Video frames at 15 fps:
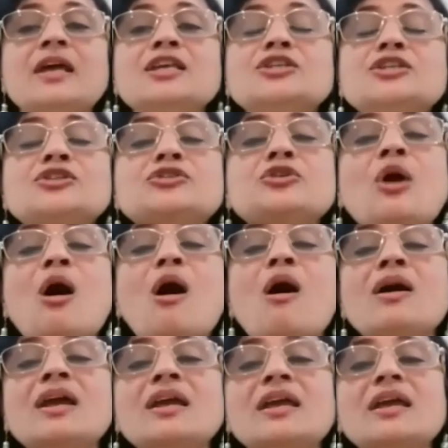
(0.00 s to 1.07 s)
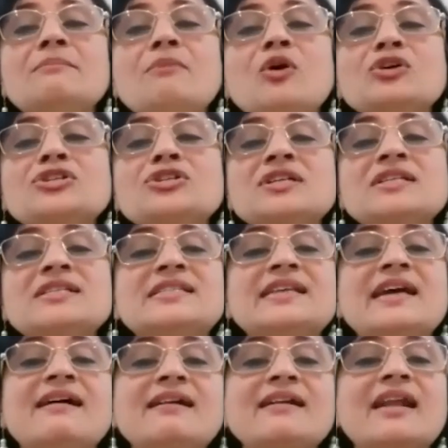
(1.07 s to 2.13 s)
Strong emotions, they
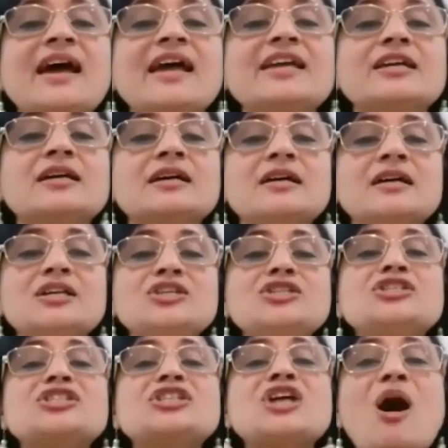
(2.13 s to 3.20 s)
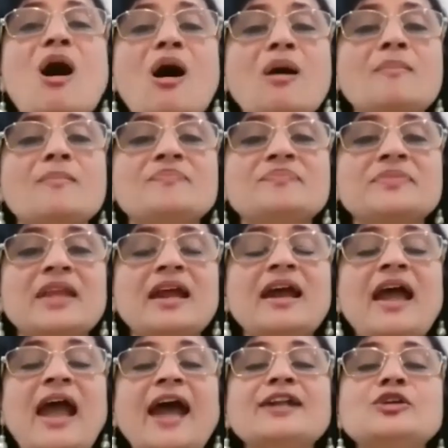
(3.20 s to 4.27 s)
are like storm.
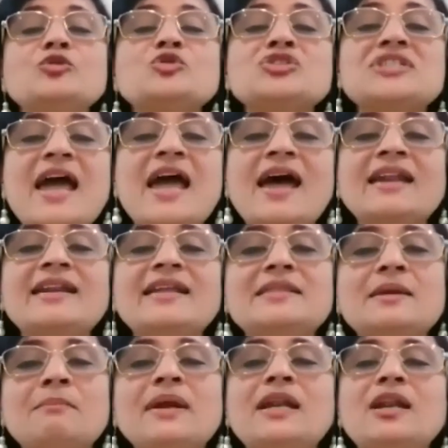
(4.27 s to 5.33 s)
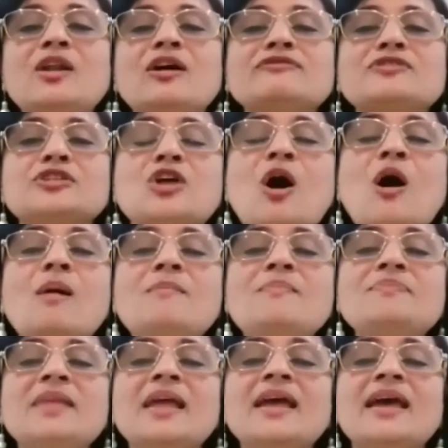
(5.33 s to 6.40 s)
And to stand in the middle of storm
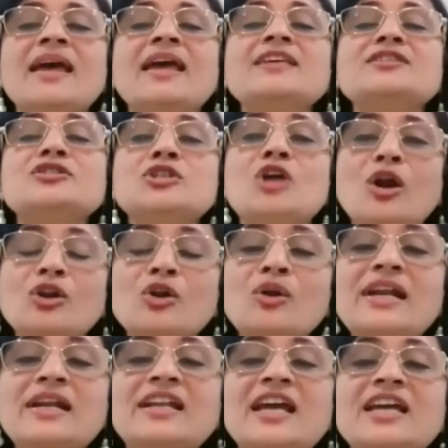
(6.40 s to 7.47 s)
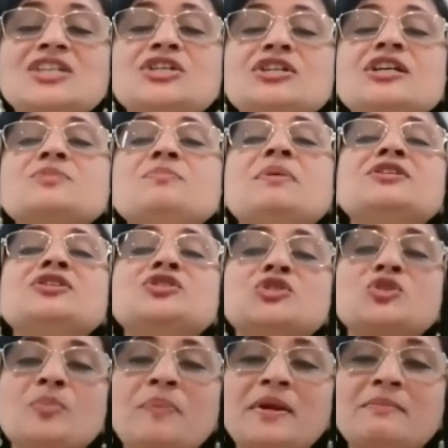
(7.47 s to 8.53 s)
is not only dangerous, but
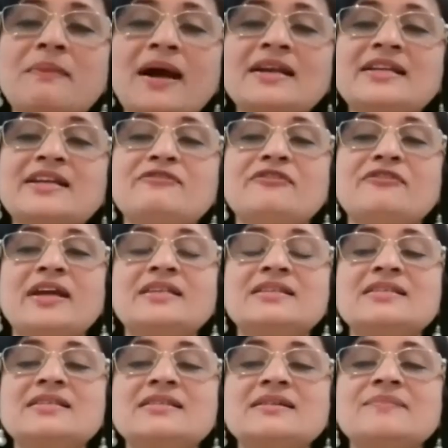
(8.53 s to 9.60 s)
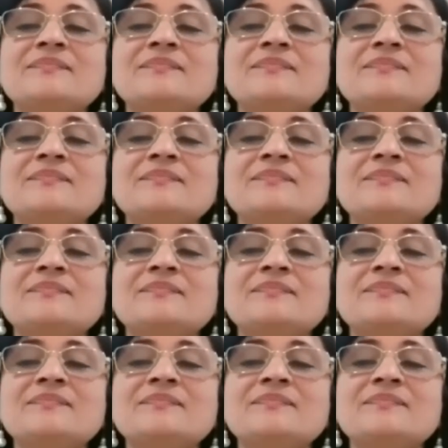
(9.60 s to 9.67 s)
stupid, my dear friends.